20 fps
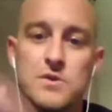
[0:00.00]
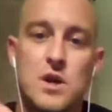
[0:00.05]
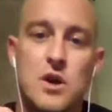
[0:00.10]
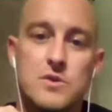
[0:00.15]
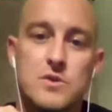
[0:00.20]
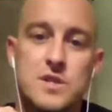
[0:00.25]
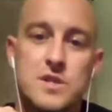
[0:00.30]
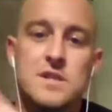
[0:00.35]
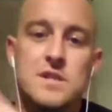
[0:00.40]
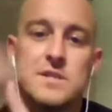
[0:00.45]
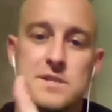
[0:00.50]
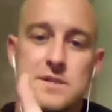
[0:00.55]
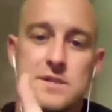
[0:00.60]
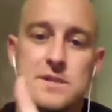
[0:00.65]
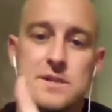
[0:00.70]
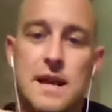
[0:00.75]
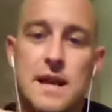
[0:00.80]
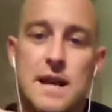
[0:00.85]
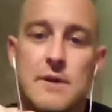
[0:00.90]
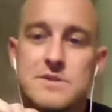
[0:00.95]
what
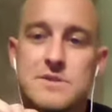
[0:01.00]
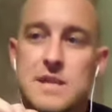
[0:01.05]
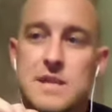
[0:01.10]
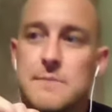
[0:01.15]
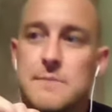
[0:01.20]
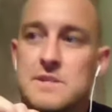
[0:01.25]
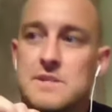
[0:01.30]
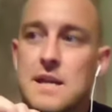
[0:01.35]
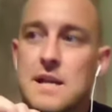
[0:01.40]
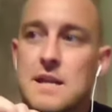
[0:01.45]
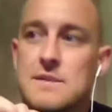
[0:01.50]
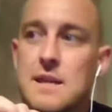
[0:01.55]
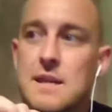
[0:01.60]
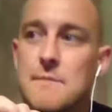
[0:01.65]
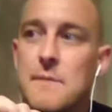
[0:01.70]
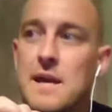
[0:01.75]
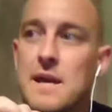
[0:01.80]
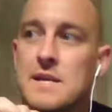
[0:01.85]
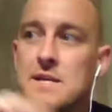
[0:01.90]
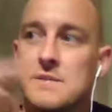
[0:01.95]
most coaches, and
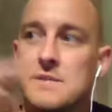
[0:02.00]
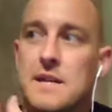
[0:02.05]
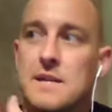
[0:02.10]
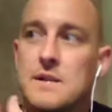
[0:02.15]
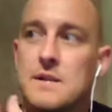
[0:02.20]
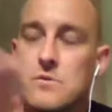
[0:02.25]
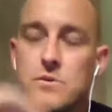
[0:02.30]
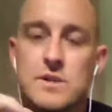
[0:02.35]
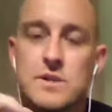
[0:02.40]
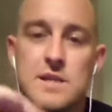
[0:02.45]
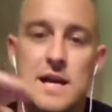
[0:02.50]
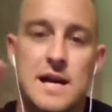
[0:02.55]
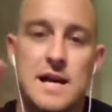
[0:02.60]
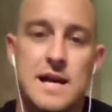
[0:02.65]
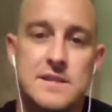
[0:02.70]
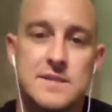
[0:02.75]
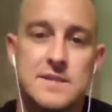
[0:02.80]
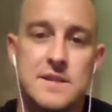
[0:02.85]
I would say mistake they make,